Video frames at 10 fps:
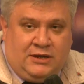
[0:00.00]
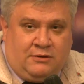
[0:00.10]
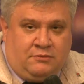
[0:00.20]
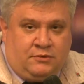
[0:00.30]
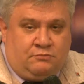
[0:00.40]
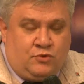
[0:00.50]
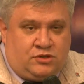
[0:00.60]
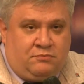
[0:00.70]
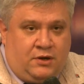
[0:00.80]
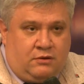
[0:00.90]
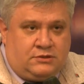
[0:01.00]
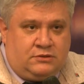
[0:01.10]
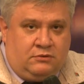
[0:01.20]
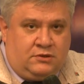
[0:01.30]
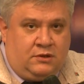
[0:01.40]
buy
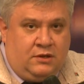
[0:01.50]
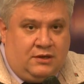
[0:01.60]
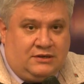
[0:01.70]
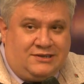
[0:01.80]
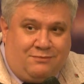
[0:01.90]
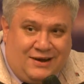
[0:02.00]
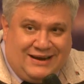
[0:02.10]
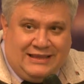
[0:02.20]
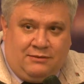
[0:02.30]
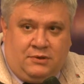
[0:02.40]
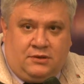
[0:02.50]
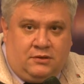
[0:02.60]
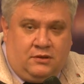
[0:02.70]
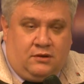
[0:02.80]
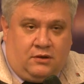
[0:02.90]
the
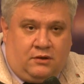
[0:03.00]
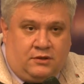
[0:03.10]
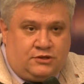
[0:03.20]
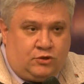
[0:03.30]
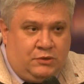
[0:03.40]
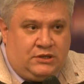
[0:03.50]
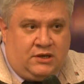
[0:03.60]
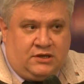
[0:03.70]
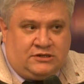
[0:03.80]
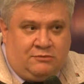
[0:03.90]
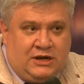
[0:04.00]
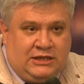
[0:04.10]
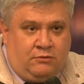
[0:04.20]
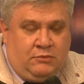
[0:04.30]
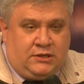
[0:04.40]
attacking computers from each
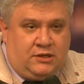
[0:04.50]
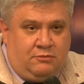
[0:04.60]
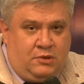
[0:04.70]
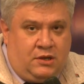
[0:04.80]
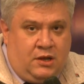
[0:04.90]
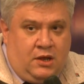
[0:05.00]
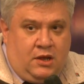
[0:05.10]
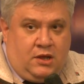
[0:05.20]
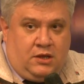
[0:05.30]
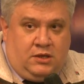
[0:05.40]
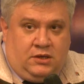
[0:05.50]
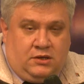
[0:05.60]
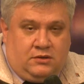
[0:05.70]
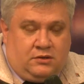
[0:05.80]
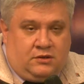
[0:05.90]
other. I think
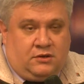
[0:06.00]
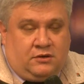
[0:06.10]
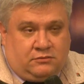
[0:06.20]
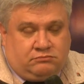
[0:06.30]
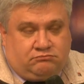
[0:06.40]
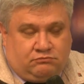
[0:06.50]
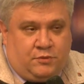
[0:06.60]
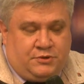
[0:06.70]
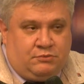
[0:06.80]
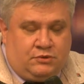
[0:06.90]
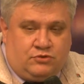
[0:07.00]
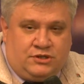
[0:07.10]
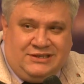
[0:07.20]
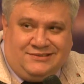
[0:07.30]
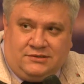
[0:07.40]
that
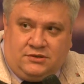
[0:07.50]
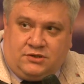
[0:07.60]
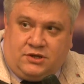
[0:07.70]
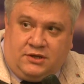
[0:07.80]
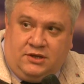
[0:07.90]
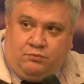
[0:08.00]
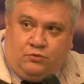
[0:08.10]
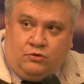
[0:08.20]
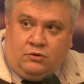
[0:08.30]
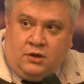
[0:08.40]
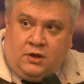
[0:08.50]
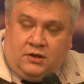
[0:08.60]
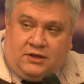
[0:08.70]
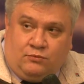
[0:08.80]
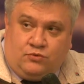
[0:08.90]
global
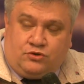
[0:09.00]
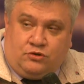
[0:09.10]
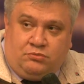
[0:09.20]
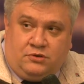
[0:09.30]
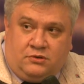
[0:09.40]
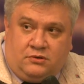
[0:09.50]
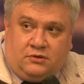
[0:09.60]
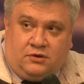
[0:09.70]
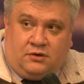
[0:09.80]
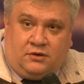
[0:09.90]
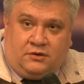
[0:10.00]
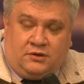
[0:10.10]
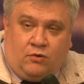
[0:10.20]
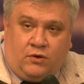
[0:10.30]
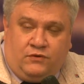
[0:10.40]
crime requires
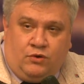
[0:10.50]
global